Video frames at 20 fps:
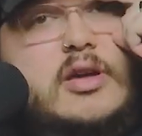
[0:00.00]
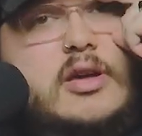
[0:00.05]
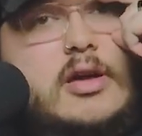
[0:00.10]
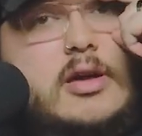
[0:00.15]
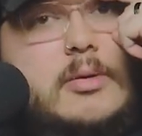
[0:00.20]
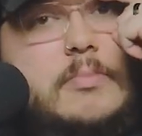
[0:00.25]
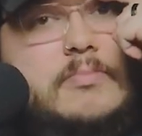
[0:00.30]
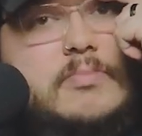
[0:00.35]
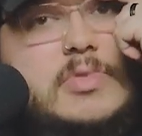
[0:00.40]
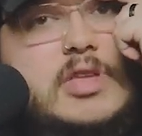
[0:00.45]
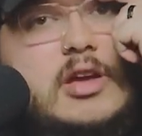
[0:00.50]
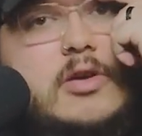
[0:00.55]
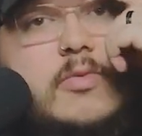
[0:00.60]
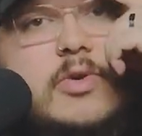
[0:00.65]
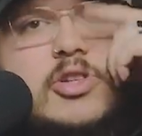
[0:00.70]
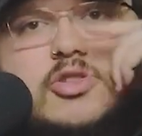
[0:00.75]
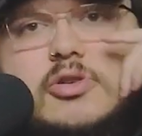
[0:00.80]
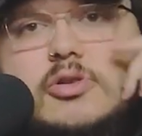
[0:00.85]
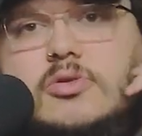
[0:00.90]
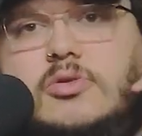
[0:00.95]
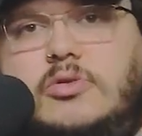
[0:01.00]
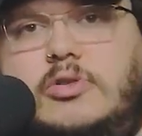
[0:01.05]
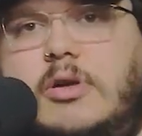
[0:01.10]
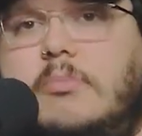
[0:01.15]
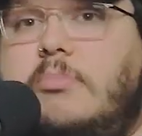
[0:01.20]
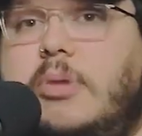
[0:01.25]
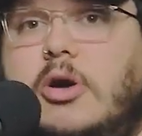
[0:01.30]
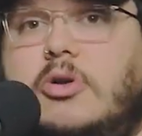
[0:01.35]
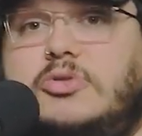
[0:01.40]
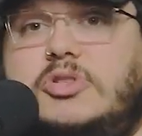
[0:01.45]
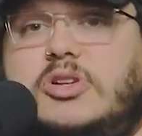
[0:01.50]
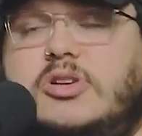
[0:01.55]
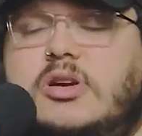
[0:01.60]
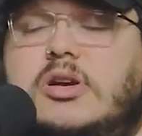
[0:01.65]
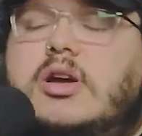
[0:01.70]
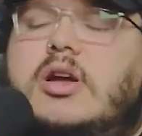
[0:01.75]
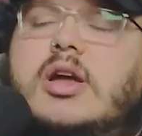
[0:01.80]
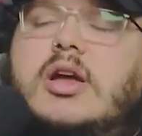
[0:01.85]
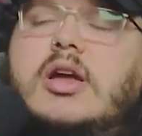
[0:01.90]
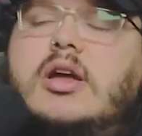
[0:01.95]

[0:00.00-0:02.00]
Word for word: um, the original composer